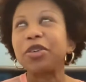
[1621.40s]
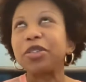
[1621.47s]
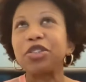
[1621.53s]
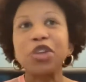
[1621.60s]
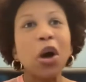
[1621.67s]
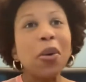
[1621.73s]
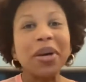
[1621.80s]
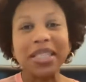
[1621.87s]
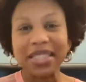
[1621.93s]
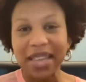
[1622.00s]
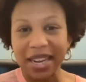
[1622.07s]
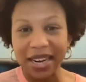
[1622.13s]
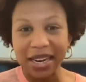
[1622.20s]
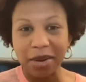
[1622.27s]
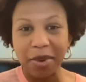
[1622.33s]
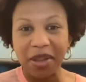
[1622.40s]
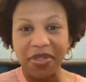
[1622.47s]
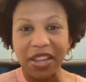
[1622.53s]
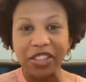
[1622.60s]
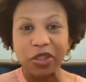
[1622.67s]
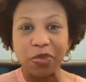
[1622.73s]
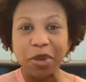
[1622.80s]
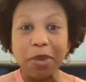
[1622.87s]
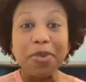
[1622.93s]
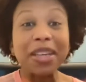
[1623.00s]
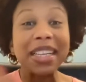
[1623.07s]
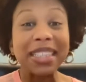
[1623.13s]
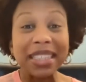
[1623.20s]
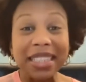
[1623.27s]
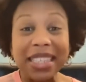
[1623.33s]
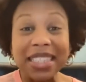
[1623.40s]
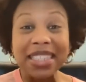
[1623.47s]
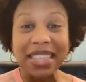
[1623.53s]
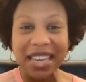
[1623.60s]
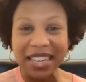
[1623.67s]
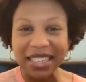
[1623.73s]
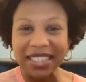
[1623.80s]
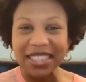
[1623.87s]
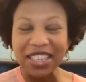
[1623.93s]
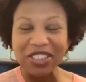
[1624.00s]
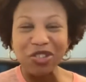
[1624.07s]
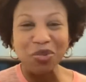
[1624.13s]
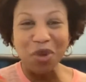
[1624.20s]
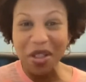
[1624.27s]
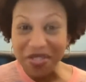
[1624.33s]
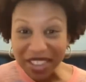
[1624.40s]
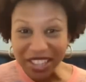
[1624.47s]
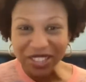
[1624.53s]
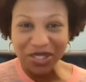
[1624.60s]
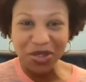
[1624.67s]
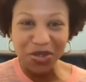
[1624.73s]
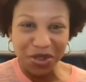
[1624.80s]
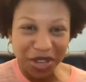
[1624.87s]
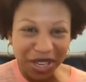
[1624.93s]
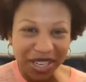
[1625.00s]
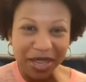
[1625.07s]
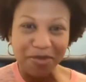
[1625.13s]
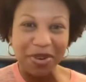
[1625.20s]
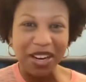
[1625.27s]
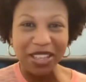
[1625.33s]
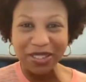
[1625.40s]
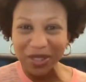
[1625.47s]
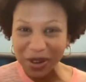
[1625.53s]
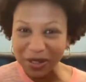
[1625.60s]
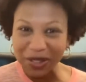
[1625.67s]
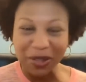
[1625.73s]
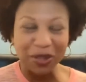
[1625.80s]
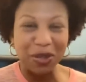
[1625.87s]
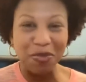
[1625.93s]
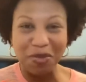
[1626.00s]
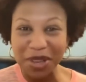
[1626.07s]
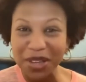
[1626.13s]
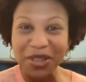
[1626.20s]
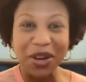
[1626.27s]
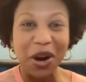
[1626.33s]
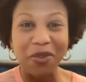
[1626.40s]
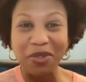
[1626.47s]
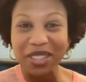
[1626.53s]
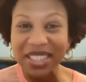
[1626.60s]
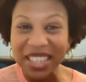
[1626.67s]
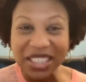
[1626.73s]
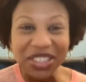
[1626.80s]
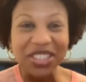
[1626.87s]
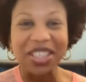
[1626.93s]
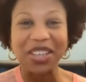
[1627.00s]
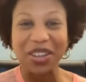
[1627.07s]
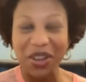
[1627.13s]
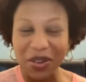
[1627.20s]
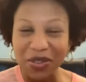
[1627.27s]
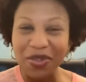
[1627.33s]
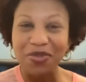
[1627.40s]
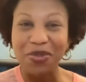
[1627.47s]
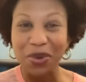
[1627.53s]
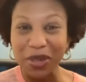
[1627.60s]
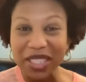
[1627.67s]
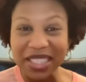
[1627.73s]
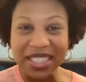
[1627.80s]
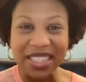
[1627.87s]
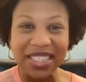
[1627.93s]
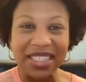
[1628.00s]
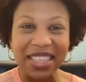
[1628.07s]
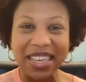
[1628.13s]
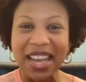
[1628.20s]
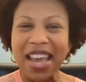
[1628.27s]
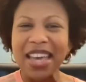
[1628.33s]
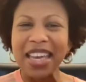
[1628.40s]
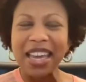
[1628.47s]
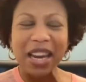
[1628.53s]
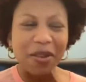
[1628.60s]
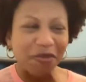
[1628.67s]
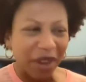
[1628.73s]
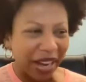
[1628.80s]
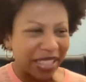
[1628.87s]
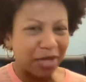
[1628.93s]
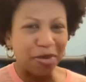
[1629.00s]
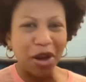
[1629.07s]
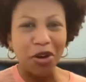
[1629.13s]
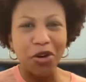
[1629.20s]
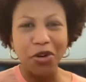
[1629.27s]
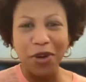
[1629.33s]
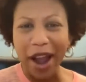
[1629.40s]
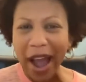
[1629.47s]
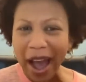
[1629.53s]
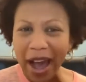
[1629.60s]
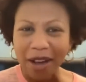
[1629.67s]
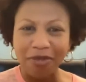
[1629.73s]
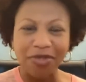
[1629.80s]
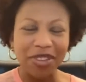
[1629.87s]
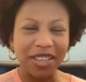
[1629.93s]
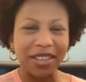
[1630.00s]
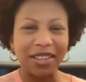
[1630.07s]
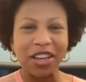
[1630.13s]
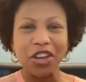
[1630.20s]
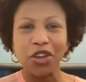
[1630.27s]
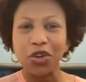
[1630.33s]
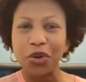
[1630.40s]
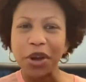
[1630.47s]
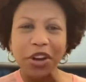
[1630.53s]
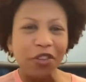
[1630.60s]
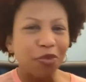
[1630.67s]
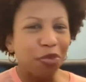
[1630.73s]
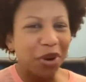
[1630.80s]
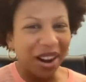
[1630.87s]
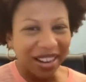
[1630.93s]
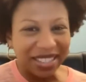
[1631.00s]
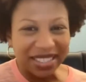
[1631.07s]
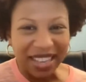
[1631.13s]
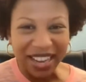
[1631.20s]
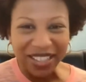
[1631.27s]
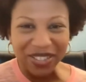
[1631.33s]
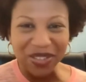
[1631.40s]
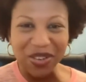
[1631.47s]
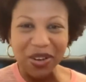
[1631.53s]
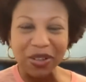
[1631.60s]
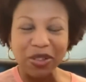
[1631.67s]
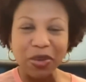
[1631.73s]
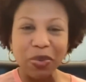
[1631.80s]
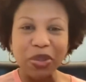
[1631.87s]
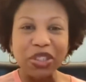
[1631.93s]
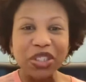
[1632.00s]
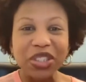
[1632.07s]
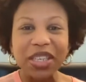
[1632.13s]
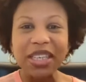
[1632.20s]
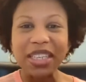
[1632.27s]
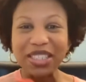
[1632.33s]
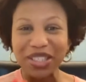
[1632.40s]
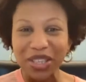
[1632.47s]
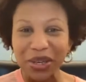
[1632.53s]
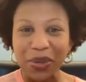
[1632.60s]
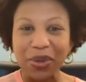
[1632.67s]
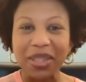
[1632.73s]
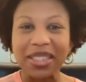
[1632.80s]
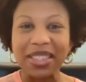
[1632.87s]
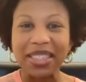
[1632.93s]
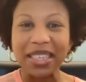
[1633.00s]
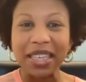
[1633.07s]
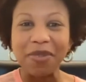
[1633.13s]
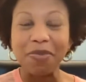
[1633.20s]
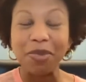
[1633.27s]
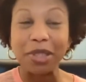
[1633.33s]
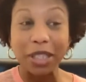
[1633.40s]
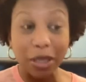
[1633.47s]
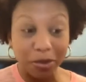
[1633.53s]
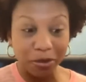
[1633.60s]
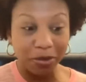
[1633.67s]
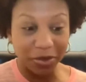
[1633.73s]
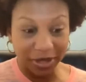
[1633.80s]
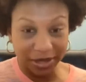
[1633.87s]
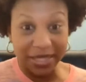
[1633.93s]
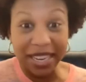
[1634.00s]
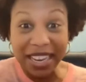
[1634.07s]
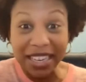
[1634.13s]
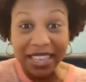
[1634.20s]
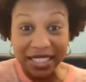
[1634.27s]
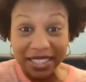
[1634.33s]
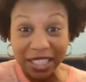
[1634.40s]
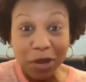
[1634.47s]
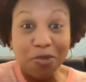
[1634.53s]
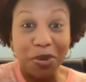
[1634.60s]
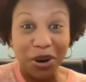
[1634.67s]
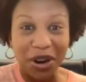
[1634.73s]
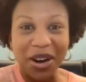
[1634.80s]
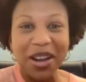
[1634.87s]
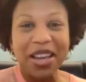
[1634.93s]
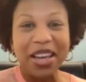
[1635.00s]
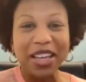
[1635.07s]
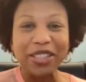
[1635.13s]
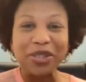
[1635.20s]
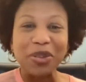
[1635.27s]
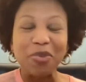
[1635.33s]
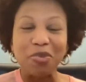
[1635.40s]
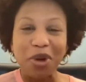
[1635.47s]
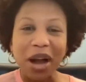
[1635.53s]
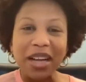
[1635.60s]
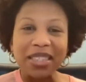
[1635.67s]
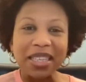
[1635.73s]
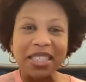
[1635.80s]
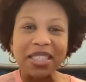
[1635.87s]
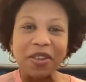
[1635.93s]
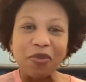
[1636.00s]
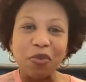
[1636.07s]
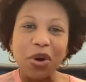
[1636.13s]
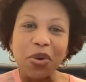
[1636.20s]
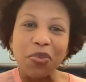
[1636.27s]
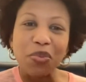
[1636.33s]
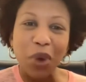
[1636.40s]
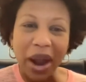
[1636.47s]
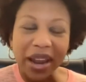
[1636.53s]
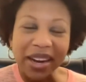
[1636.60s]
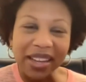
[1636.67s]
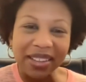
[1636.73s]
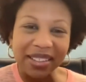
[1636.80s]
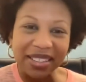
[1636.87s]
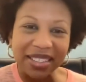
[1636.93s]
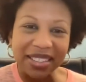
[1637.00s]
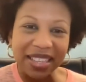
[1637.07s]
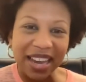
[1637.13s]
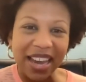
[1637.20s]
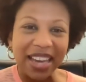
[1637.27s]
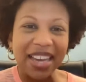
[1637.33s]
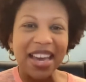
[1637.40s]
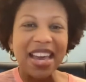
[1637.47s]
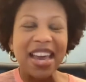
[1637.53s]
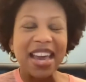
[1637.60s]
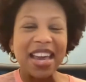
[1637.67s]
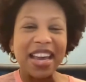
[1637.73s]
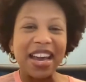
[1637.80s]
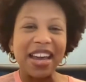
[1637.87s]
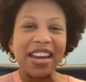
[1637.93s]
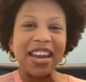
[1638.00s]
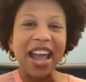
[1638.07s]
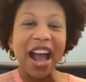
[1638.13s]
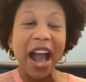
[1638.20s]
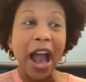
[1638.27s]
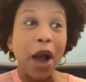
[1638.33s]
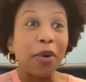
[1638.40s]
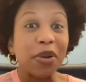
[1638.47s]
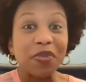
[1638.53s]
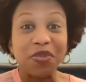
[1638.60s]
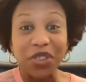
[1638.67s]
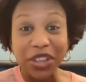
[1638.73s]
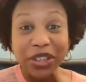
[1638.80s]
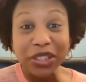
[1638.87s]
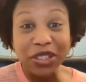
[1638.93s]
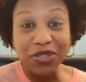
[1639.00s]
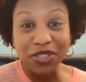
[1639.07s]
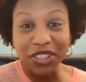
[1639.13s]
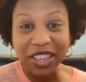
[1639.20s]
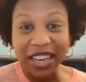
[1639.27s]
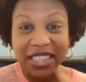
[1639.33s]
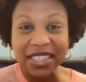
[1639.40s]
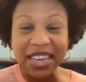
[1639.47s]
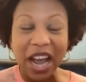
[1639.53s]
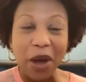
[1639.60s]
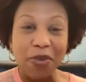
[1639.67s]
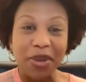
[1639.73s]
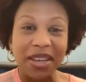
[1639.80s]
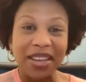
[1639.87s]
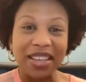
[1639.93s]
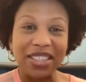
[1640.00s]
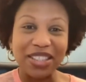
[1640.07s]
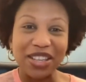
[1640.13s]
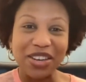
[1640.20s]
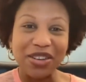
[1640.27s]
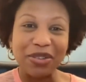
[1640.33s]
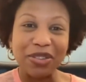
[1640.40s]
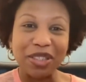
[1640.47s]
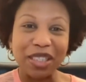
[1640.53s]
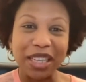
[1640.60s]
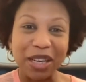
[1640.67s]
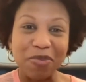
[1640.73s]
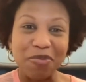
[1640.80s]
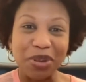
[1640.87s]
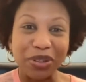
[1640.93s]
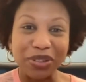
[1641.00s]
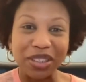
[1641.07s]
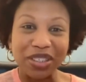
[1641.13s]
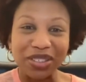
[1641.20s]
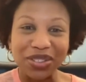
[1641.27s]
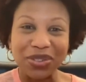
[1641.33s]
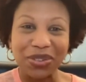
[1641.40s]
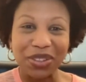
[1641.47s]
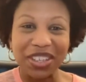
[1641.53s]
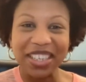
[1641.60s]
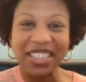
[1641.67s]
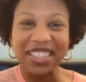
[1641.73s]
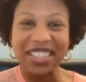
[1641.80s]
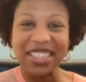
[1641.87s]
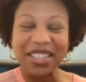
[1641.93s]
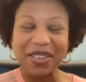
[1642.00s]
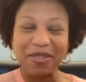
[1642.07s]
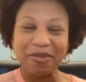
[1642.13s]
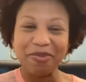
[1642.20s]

so excited about that so people can listen because there's one thing to read but it's also to be in conversation and hear the voices and get advice about craft and creative process you know so we're just going to continue to deep deep dig deeper into the process of what writing looks like and how it feels for us and how we can continue to like build our stories